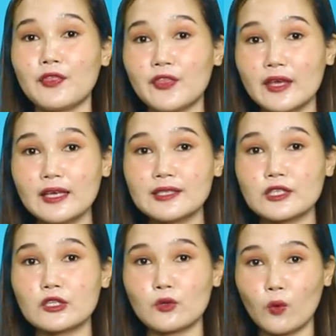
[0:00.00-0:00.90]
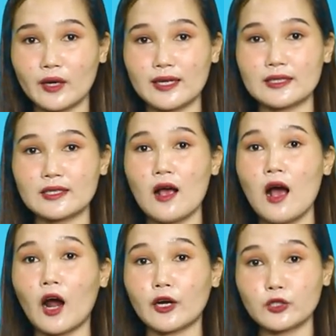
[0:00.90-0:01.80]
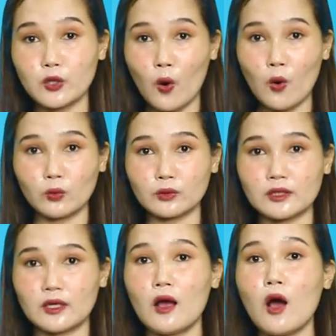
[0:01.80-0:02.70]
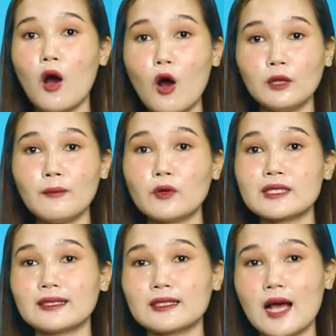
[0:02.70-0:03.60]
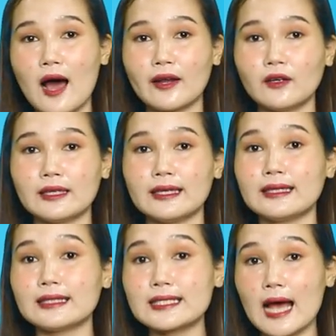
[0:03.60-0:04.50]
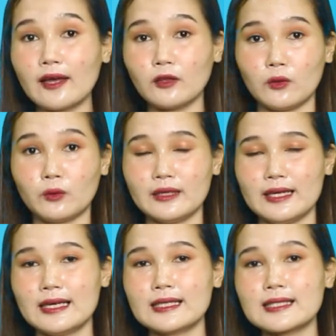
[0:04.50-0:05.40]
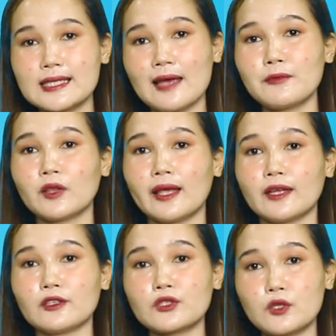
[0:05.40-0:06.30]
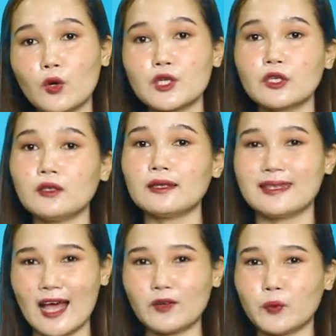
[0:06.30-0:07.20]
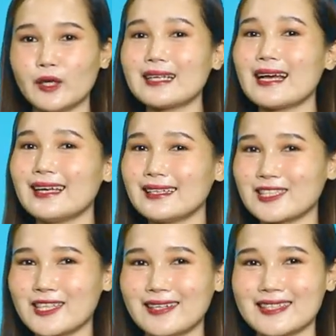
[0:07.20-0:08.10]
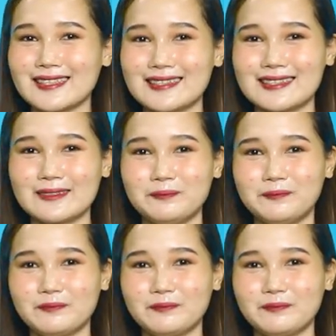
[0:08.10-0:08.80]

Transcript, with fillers: These stories are told almost entirely in dialogue, simulating social network exchanges.